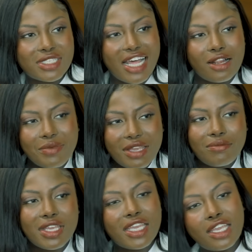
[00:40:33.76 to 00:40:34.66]
was helping
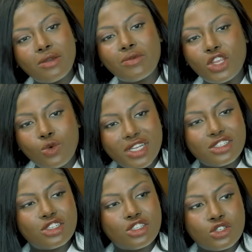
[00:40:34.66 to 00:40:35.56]
me. We knew what
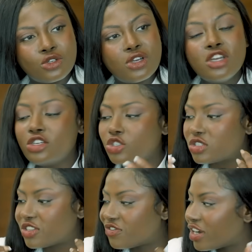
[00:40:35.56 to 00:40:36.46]
to do. Mm-hmm. So it
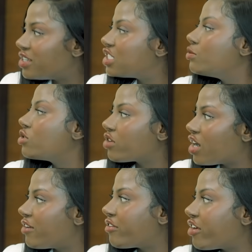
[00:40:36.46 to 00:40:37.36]
was a very smooth
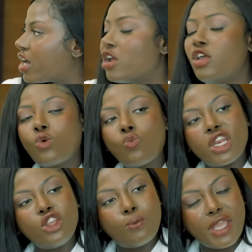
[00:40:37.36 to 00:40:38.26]
recovery mm-hmm.
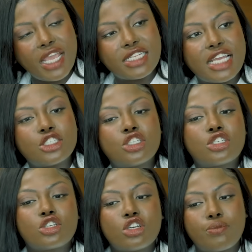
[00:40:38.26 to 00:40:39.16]
when you pay attention
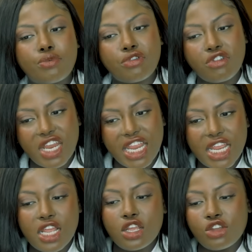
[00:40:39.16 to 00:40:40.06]
to good pre,
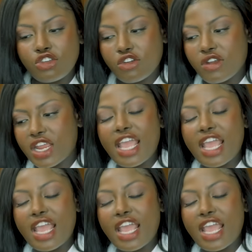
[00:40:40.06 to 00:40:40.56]
during,